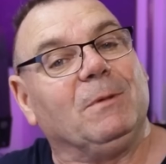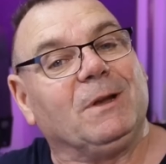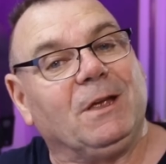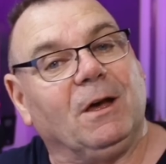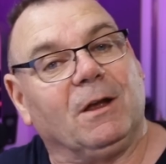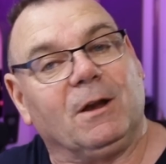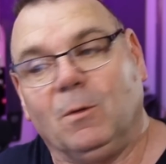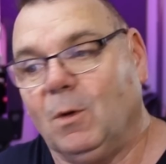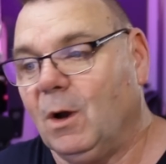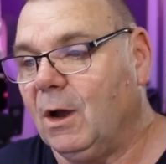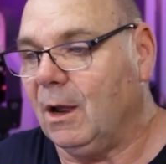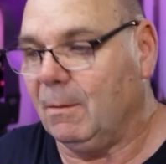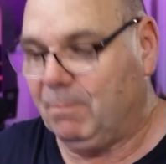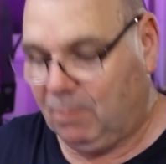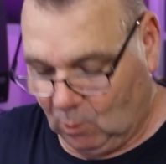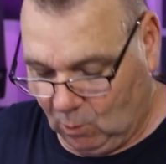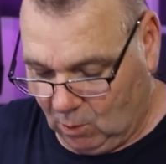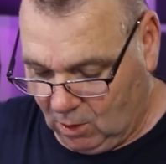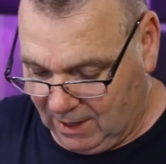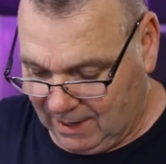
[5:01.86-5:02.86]
would kind of work.
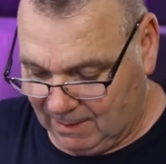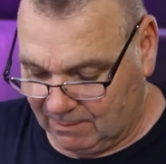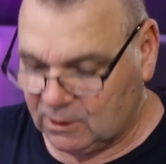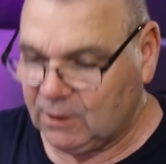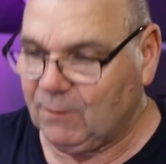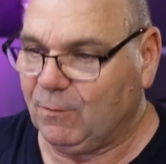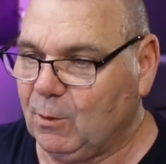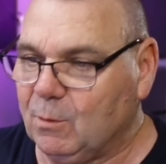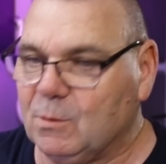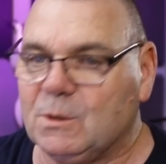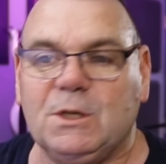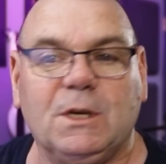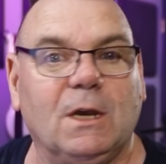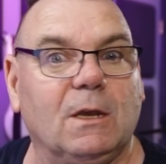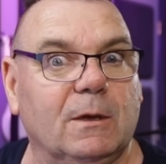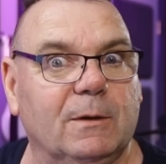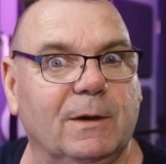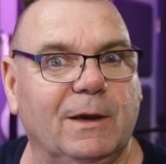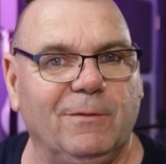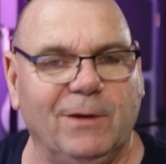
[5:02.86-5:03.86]
But what happens if it was the
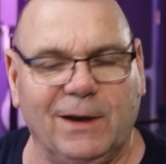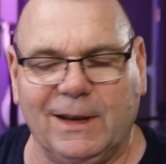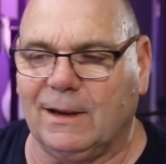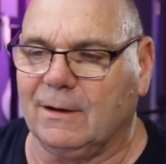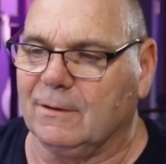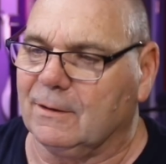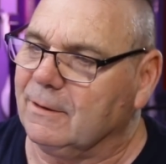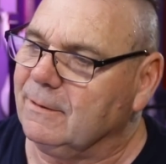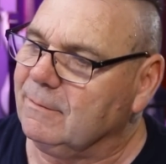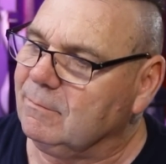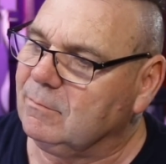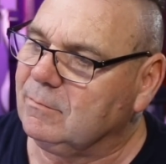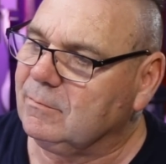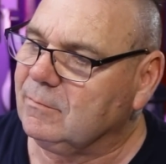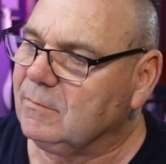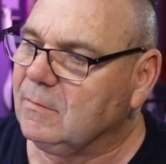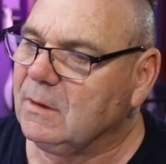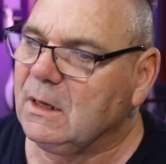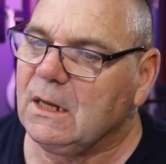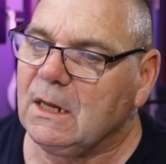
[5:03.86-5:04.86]
other way around?
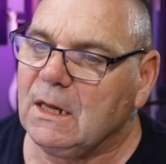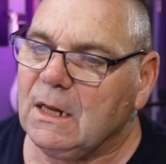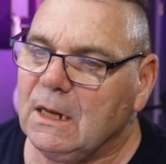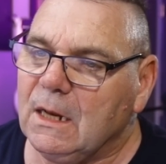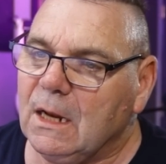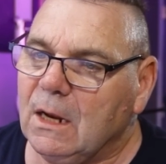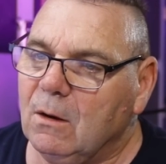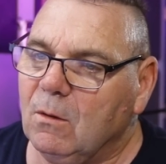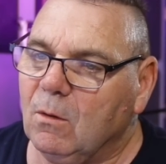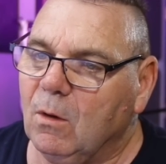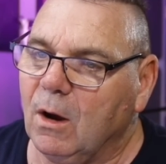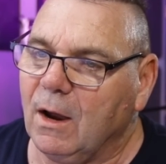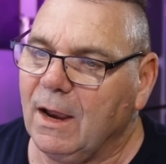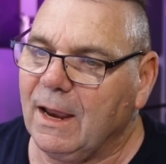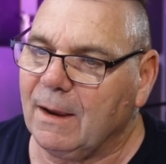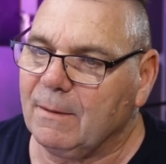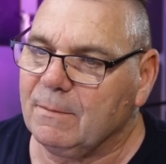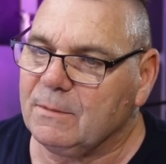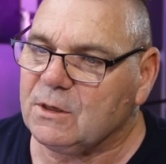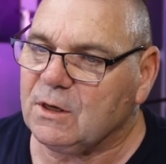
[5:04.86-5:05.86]
What
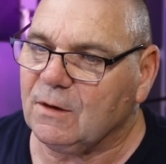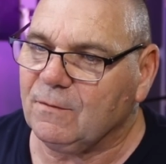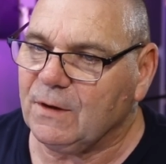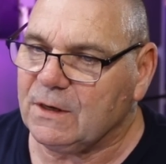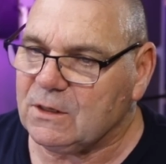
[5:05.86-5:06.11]
happens if